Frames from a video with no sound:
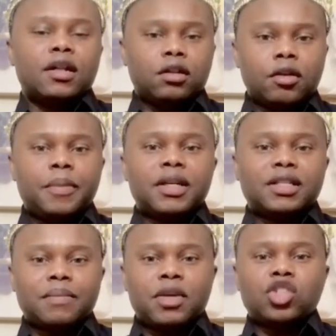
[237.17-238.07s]
a little bit
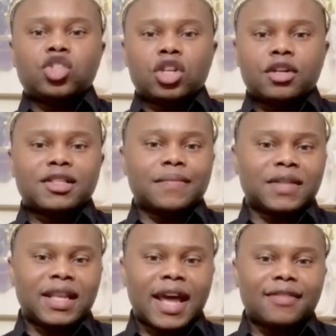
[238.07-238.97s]
of dementia or
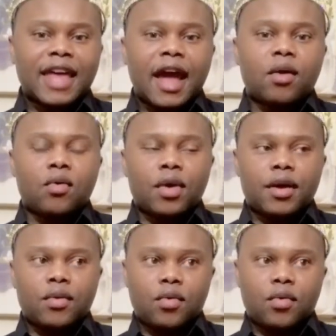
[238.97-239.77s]
something like that going